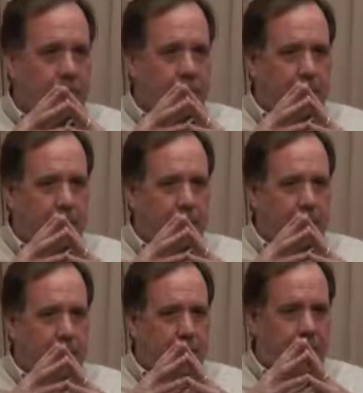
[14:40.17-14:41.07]
Uh,
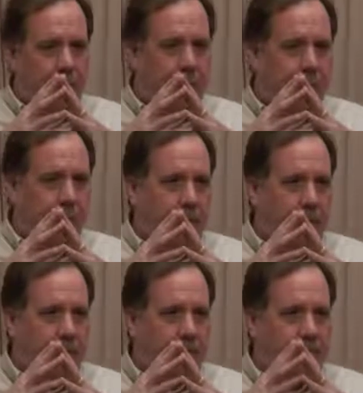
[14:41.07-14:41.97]
so I would go there at
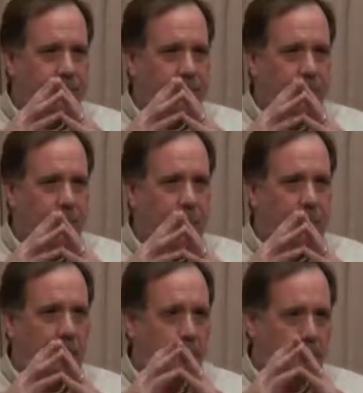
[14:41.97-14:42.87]
nights, you know,
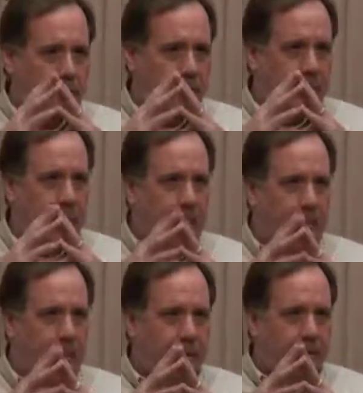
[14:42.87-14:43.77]
while I was working during the
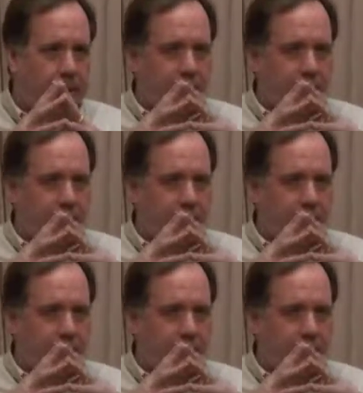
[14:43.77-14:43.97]
day.